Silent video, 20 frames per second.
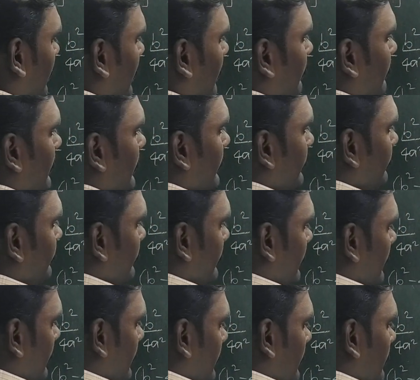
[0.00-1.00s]
than alpha.
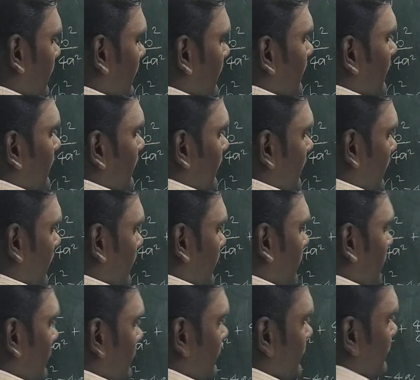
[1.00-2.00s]
You
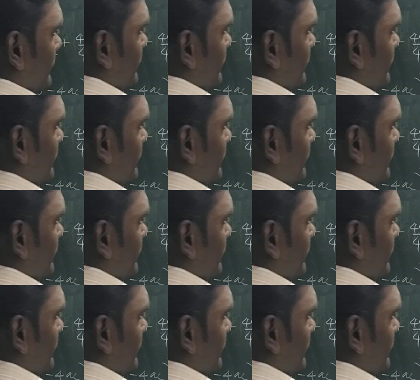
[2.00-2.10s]
know